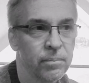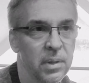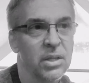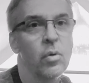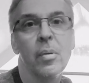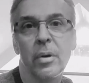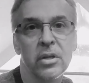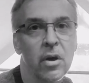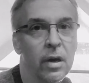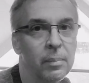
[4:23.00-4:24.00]
That's what we want to
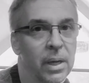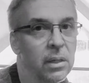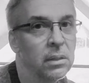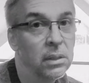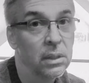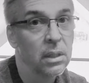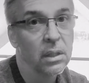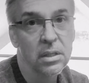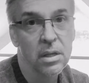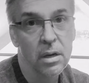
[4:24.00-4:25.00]
talk about
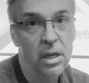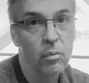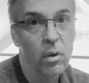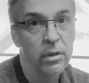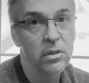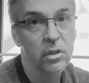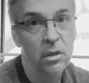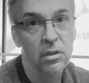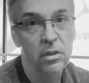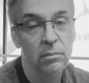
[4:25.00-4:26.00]
the Sunday at Walden
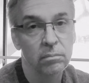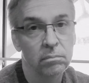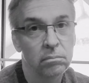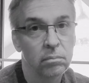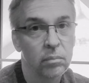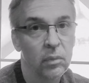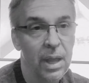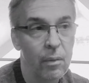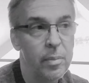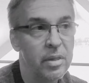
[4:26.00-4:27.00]
Church.
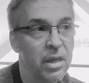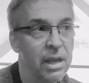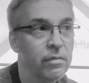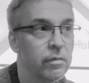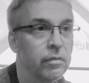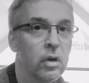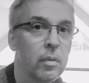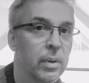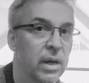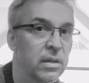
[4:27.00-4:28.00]
Can we be thankful for our
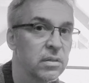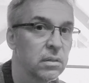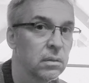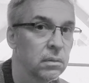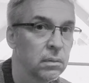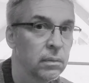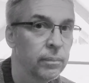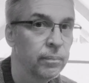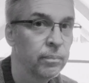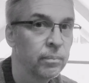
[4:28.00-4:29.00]
past,
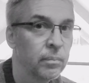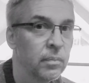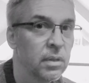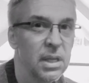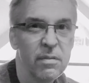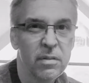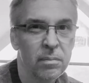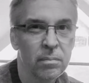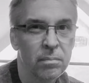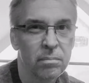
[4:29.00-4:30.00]

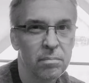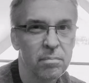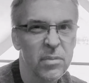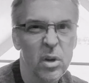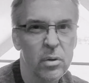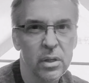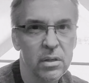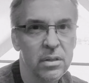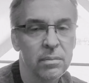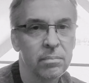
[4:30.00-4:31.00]
even though
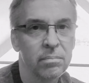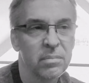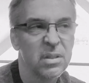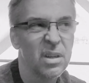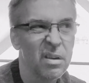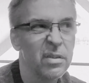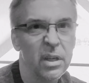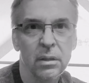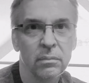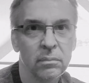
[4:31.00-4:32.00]
there's stuff in
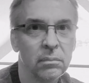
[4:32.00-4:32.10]
it?